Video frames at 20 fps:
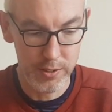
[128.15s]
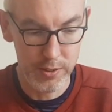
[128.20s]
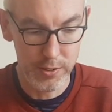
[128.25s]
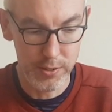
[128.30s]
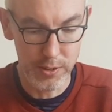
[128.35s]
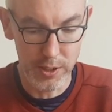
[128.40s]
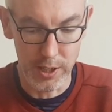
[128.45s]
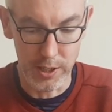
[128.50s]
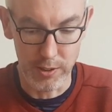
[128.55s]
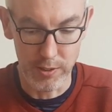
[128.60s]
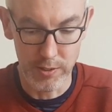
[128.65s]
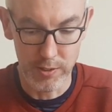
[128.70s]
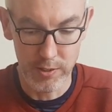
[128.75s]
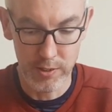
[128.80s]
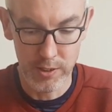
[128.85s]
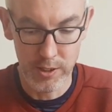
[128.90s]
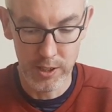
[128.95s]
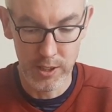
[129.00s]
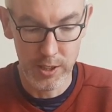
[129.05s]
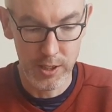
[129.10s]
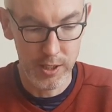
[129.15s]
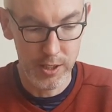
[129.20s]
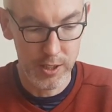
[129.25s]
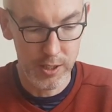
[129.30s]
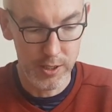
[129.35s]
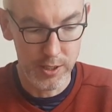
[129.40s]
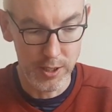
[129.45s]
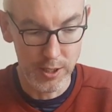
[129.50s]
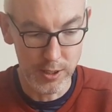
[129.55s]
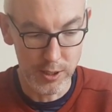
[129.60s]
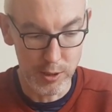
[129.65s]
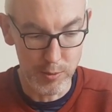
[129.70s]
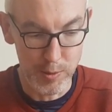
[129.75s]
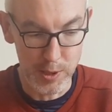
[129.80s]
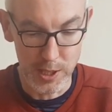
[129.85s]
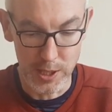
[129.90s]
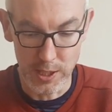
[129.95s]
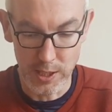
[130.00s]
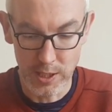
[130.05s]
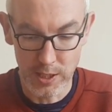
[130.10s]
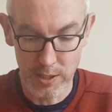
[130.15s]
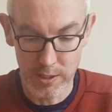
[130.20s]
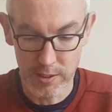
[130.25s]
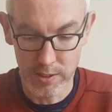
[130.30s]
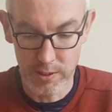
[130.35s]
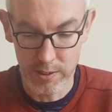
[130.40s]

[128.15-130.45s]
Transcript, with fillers: So, needs to be